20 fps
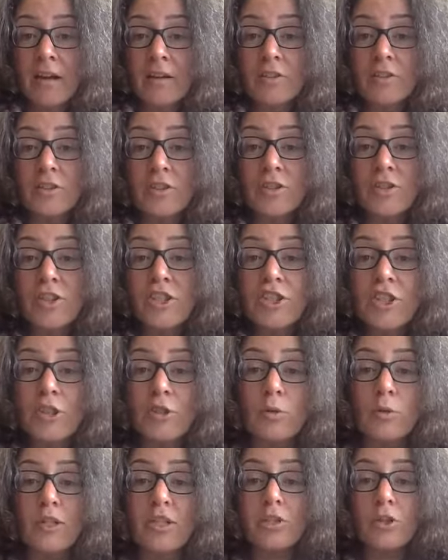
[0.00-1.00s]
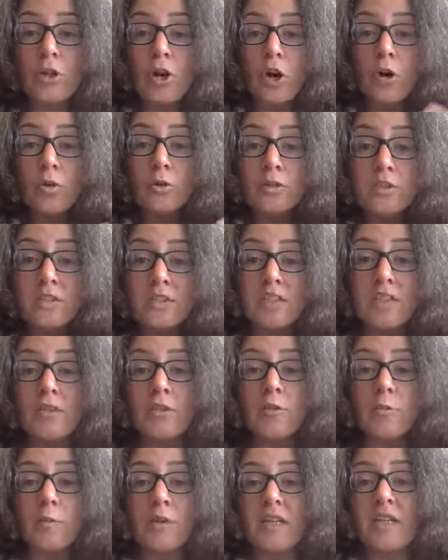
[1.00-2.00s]
just you in your wholeness, in
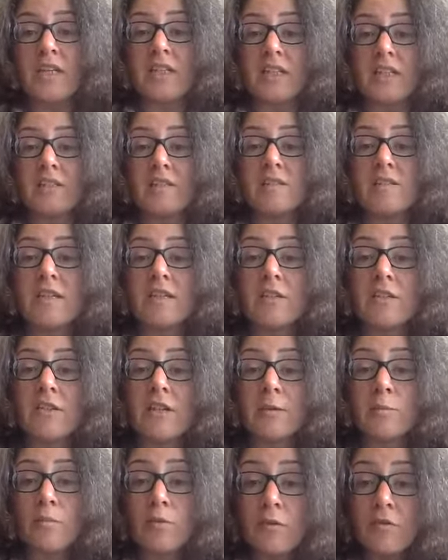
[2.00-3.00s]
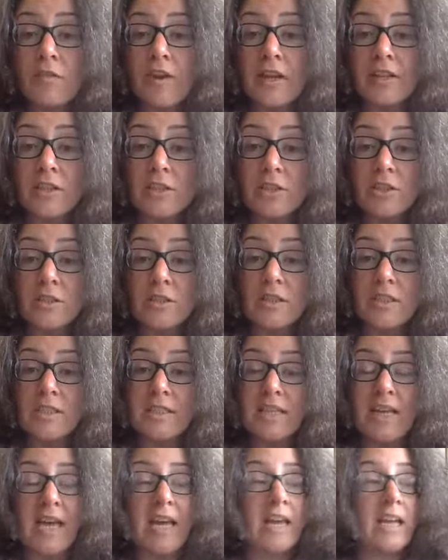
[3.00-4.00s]
your beingness, in your imperfection to
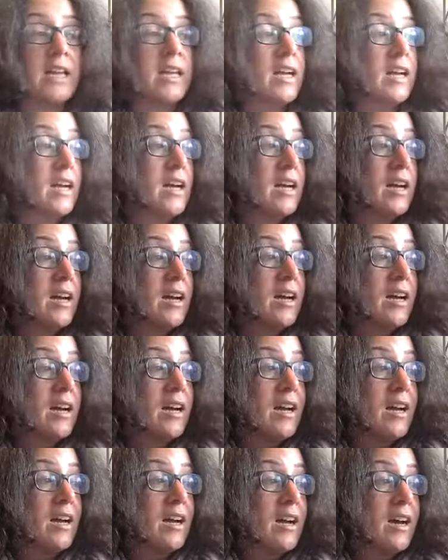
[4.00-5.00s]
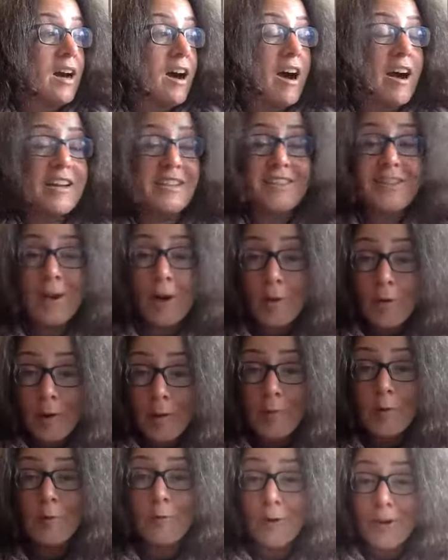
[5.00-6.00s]
say, I know
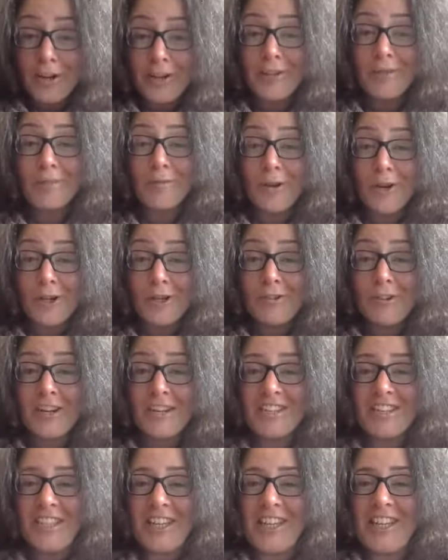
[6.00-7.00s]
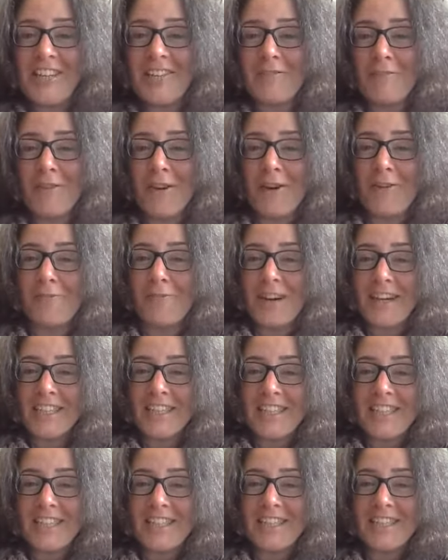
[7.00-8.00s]
I'm a work in progress. See, here we go back
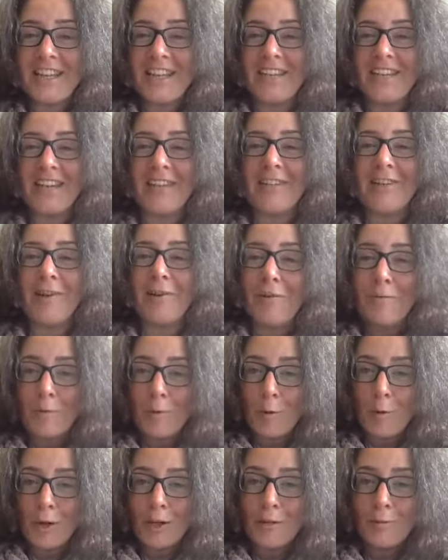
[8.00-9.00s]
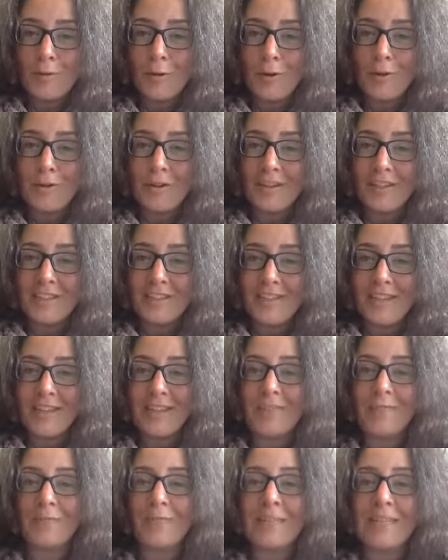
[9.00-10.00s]
to this again. I know I'm a work in progress. I
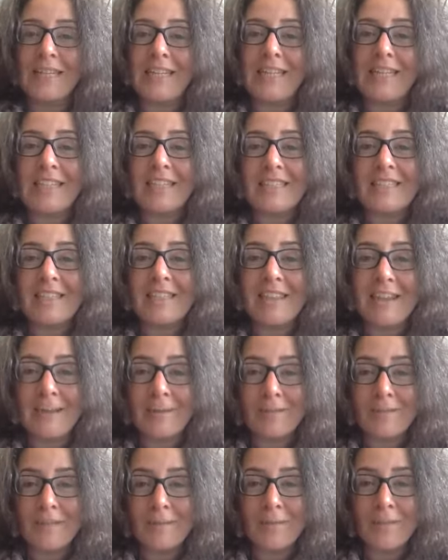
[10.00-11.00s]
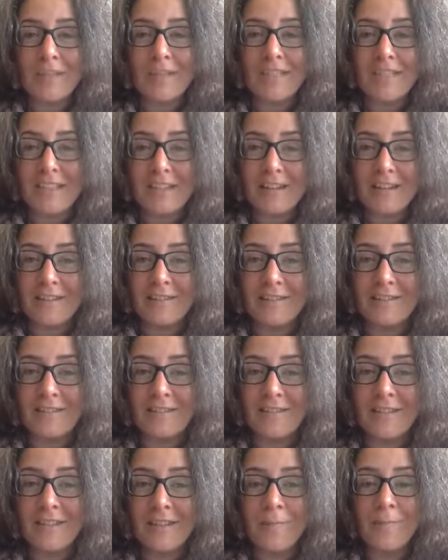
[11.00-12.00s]
completely accept myself
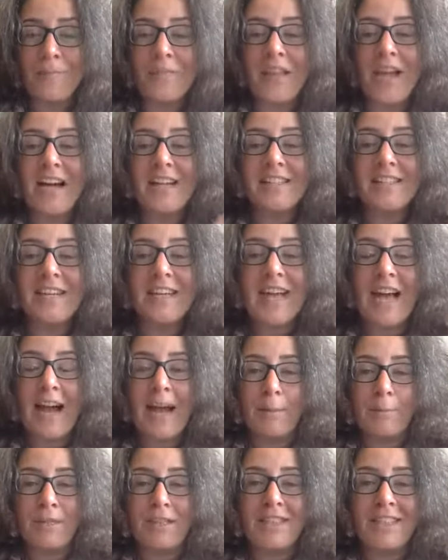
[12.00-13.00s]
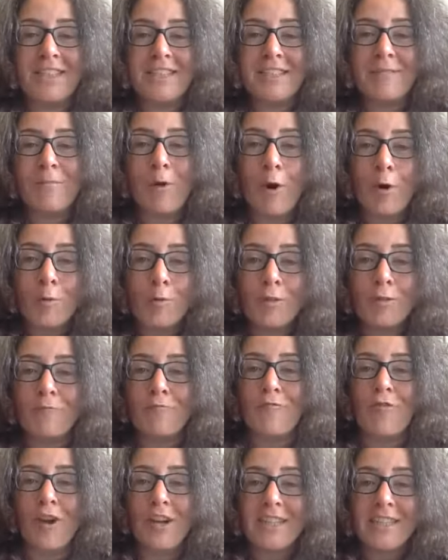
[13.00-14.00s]
as I am in this moment
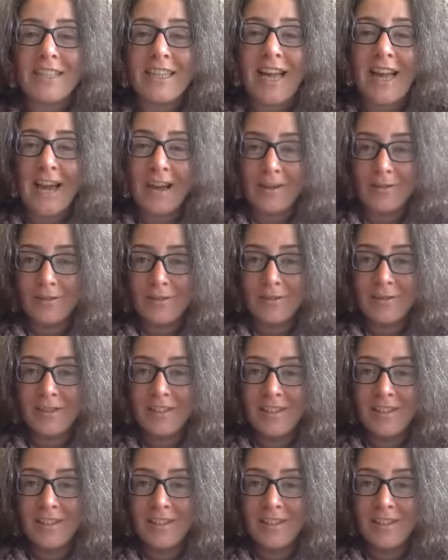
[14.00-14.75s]
right now.